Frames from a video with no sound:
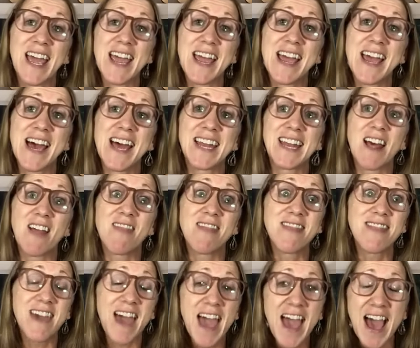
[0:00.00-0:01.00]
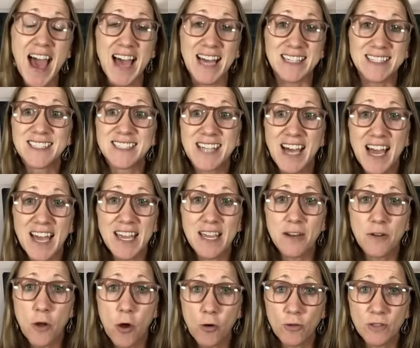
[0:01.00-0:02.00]
and that
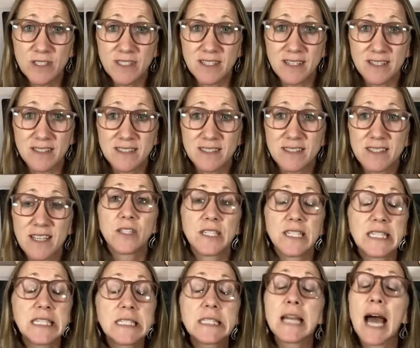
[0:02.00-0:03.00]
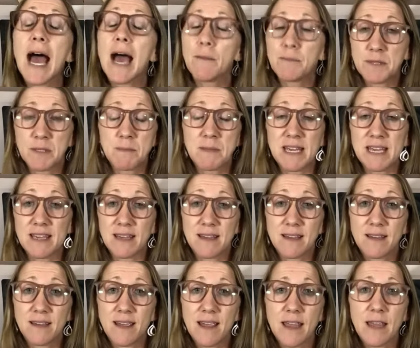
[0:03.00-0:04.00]
diagnosis stopped
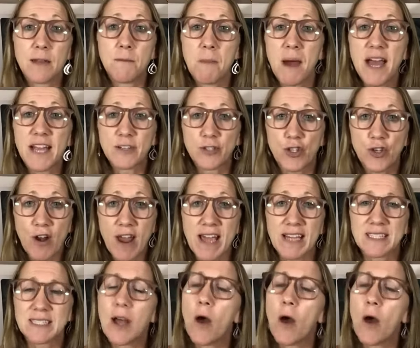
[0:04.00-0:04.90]
me in my tracks.